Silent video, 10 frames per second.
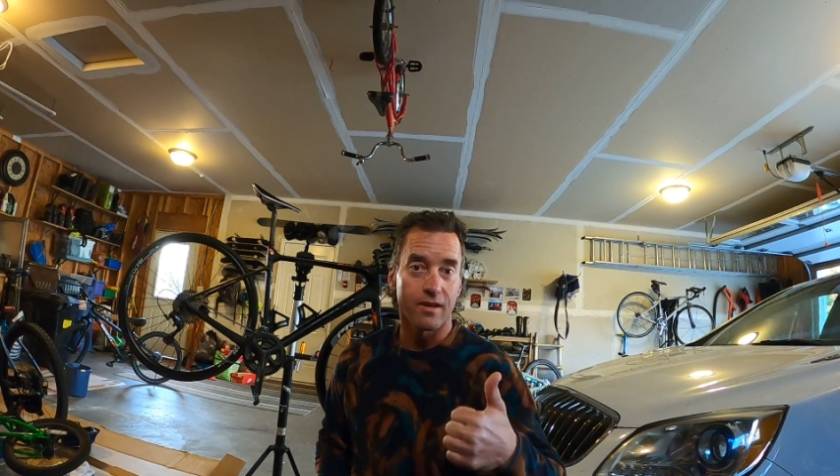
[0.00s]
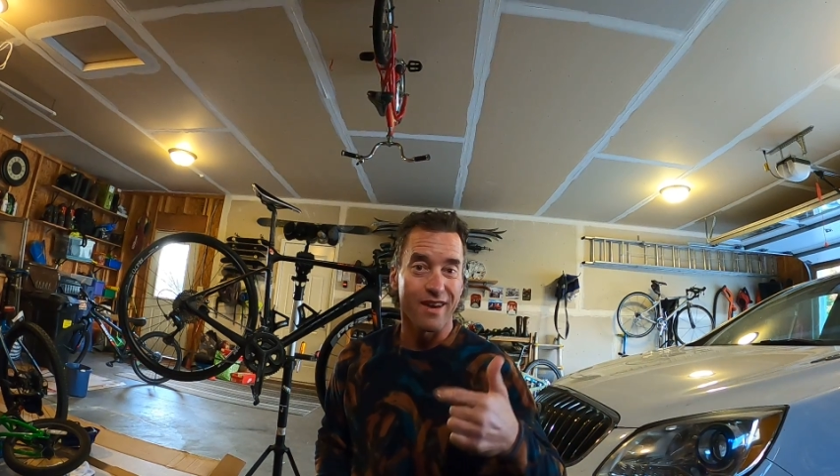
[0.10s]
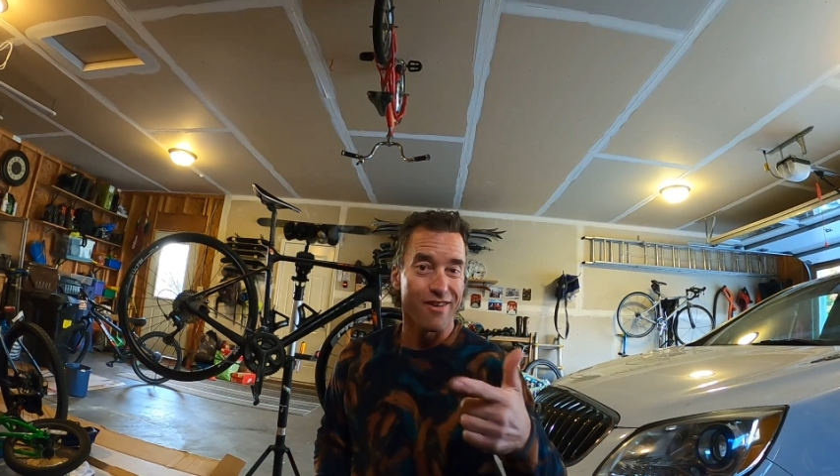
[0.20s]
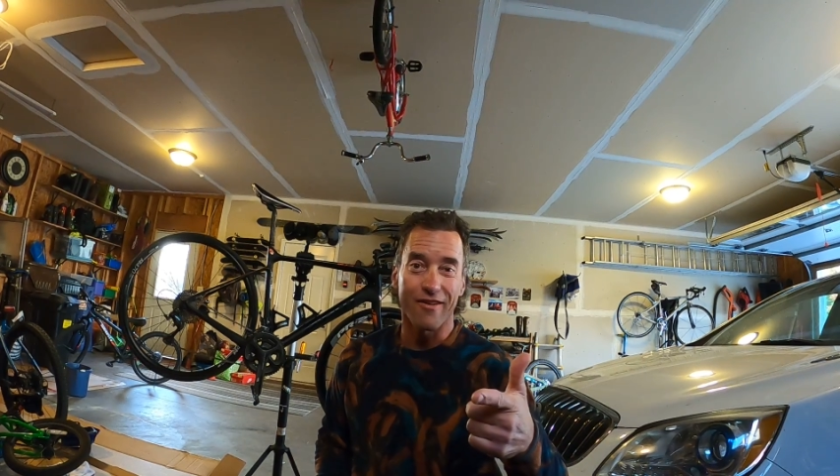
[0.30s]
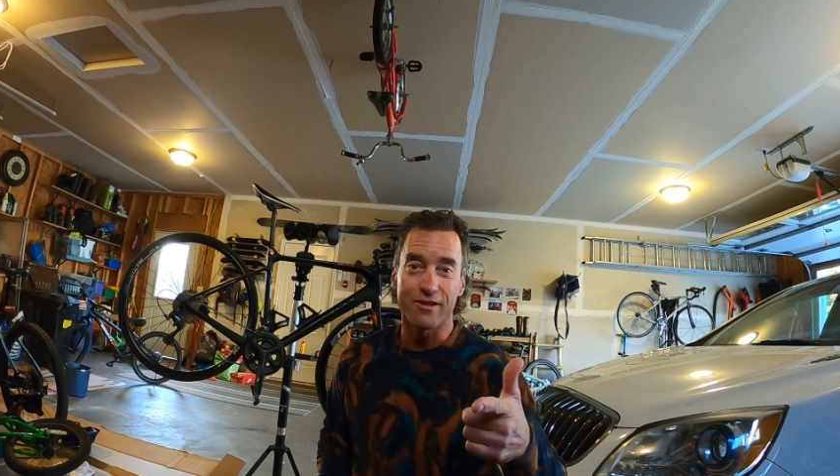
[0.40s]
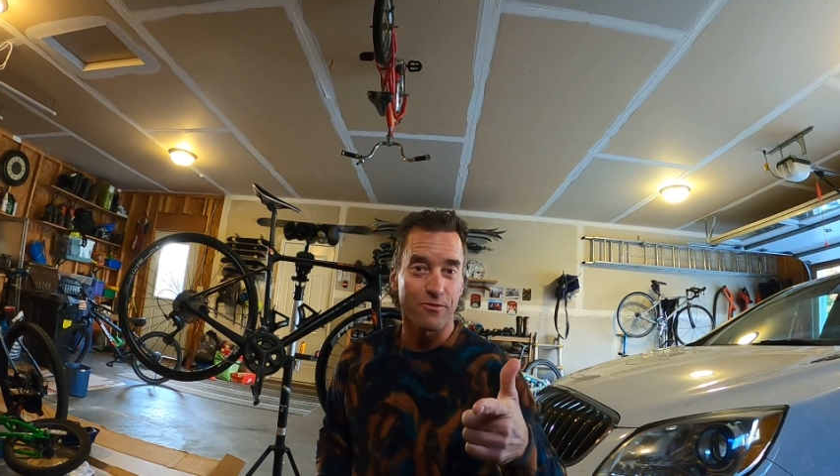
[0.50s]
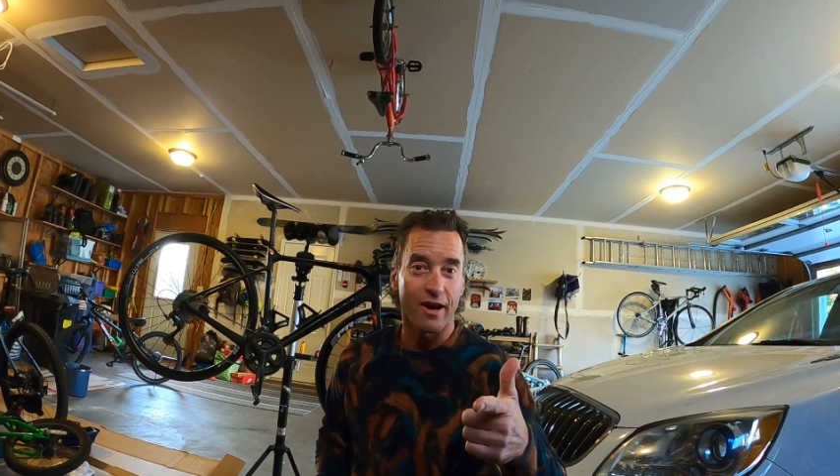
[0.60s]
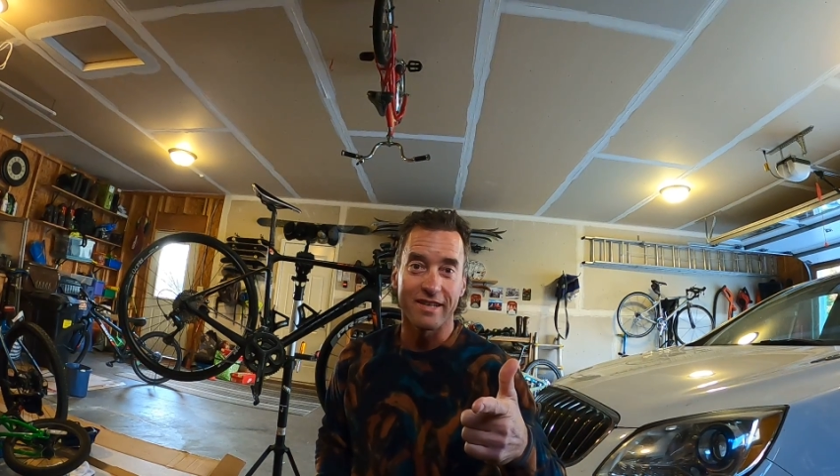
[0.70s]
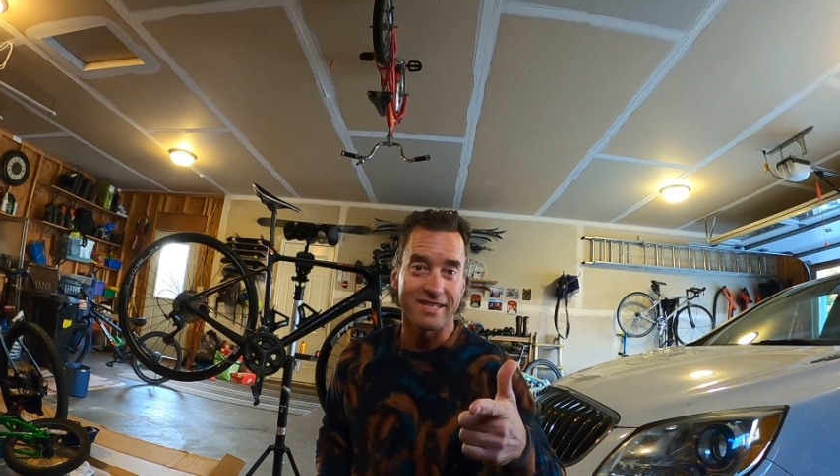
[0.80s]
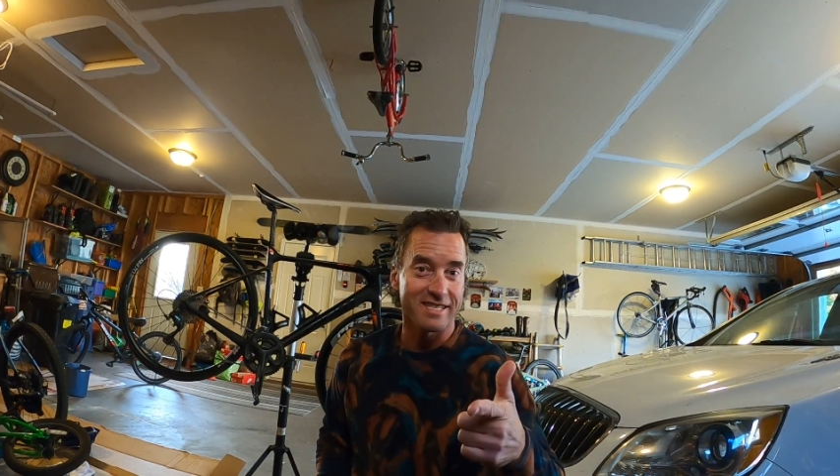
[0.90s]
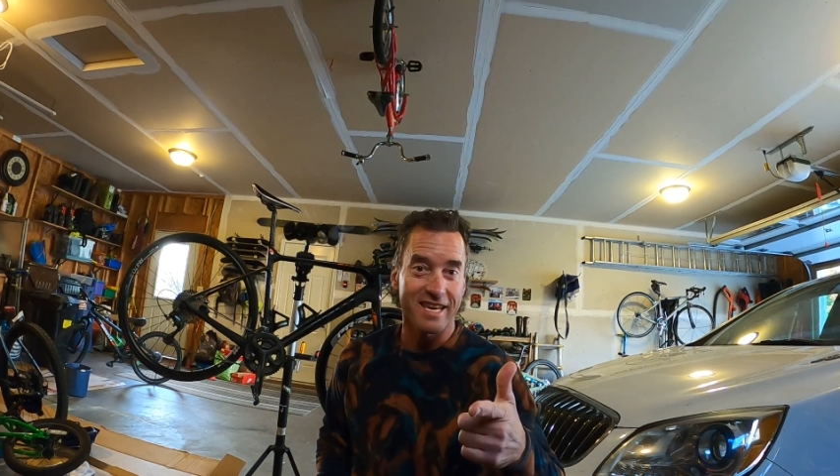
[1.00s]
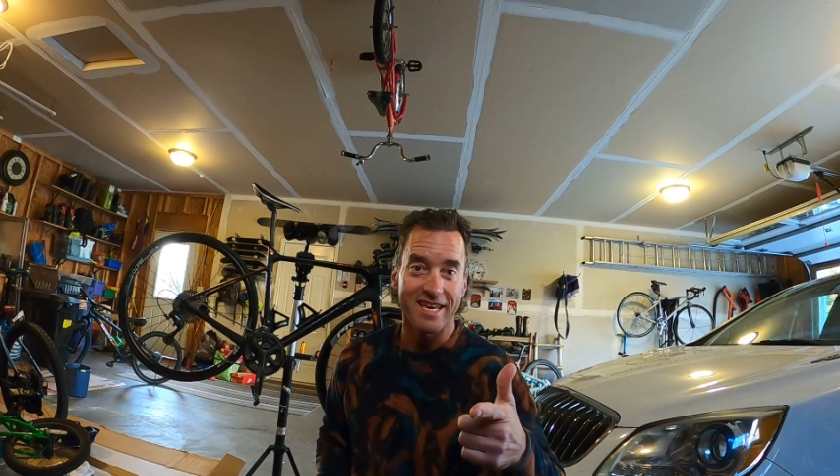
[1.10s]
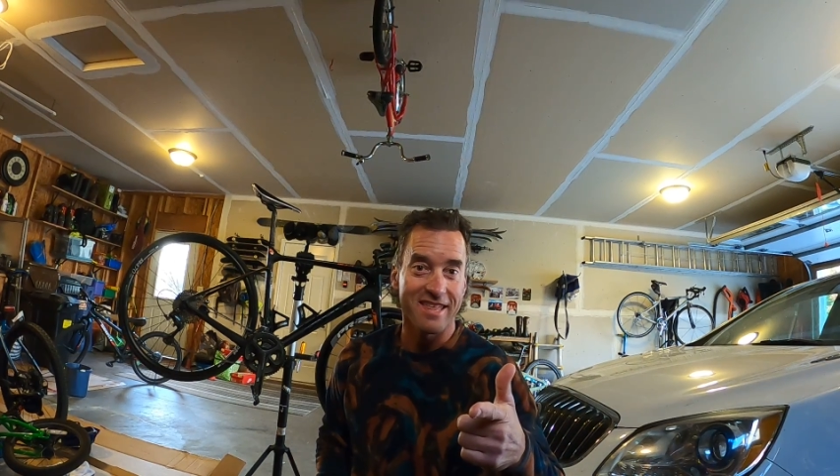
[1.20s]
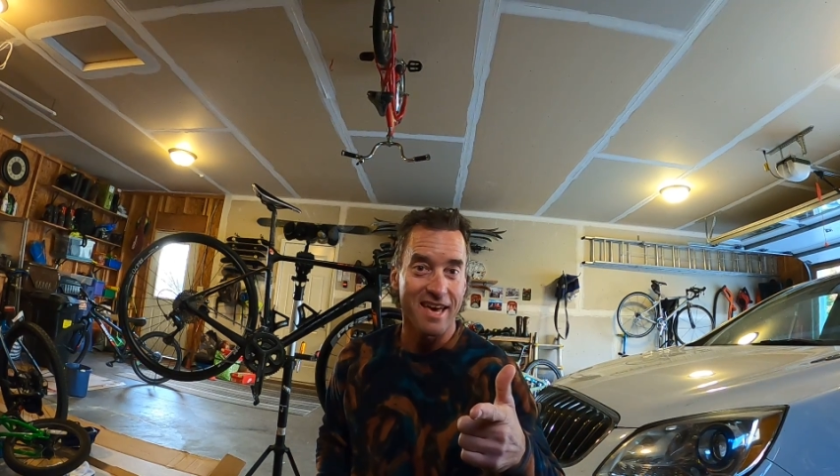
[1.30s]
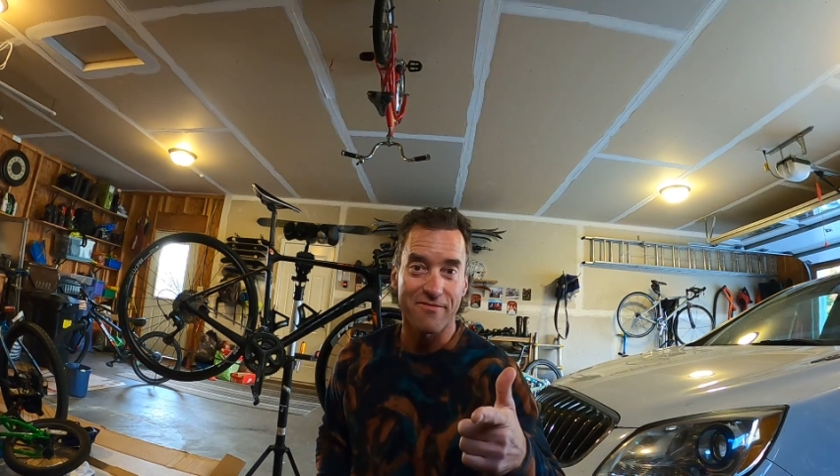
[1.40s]
I've always wanted to say
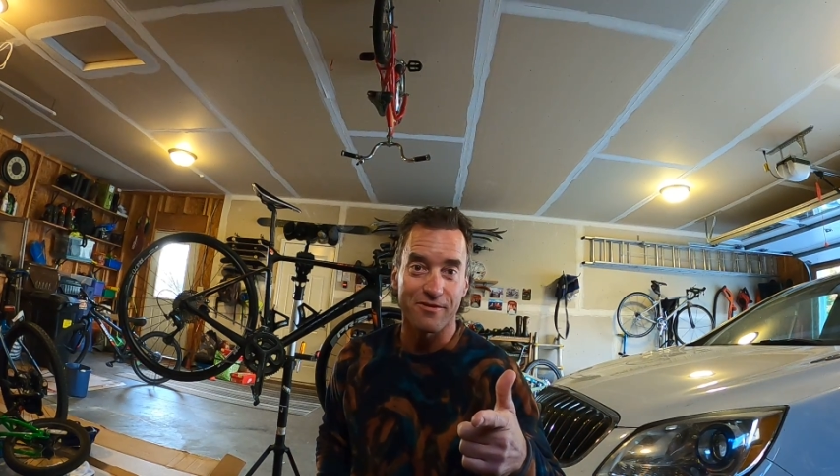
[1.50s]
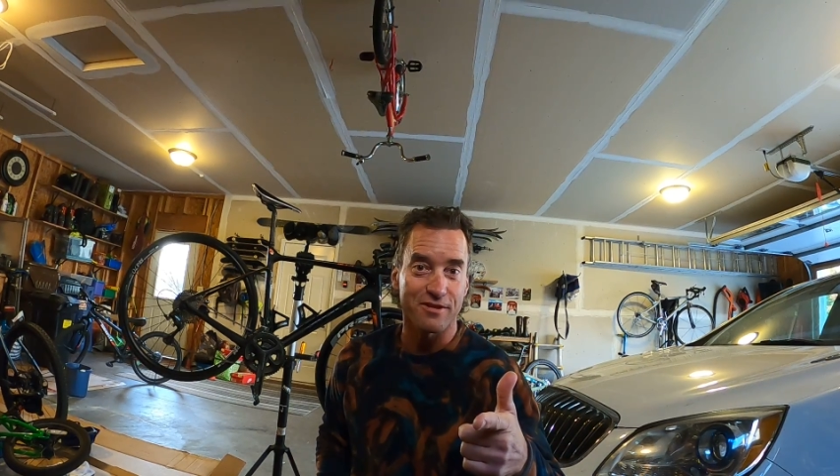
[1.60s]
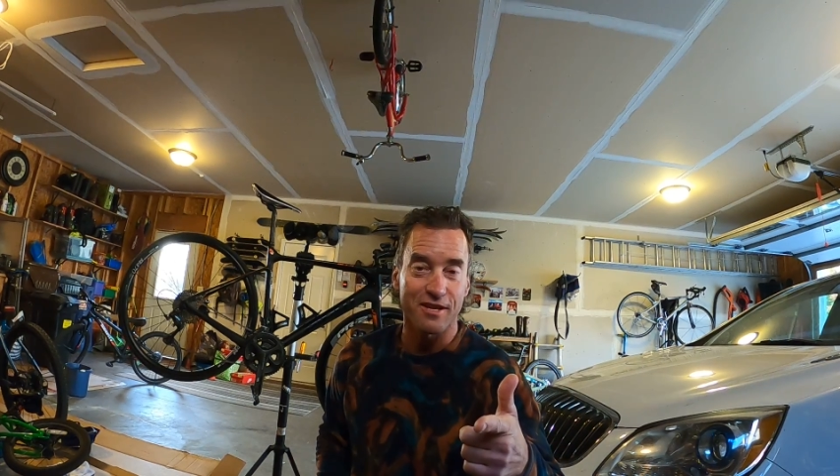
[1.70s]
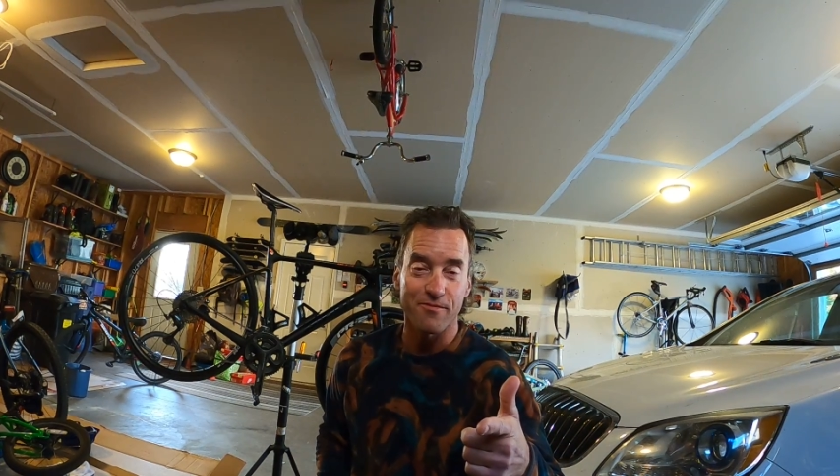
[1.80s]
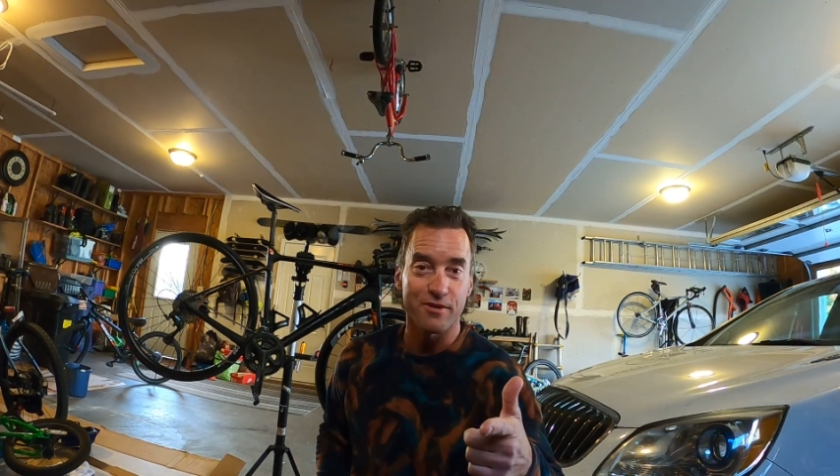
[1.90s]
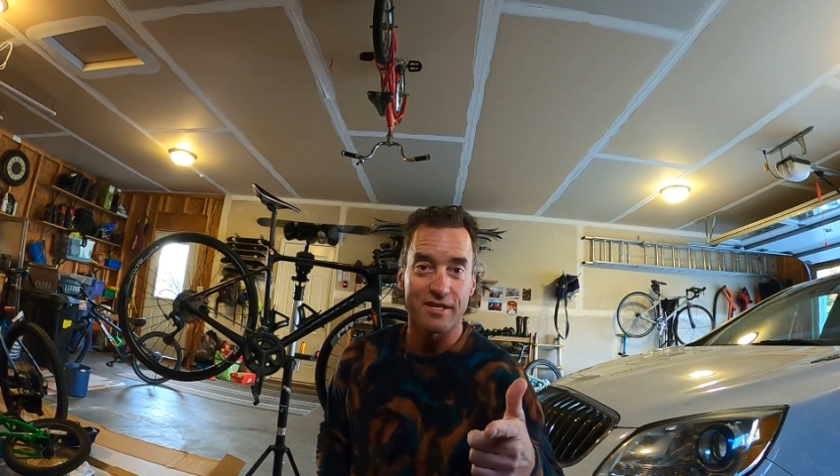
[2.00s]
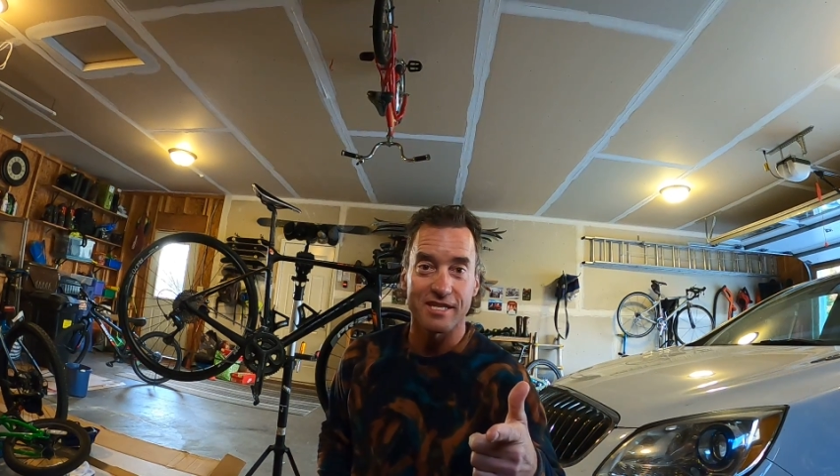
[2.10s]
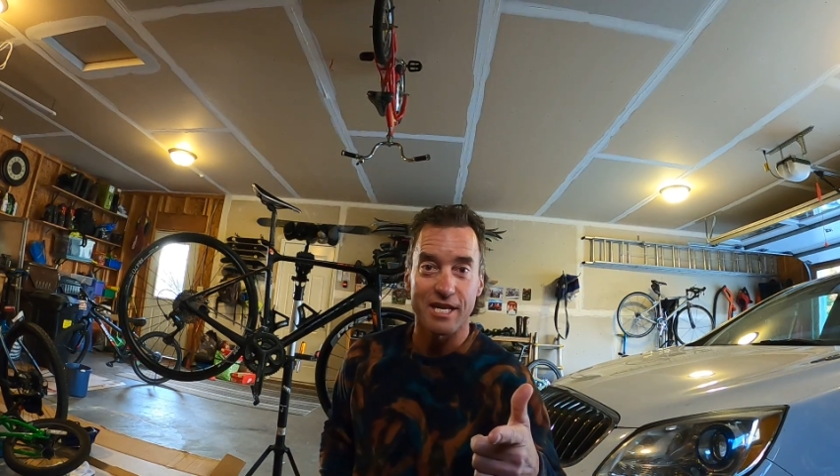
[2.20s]
that for some reason.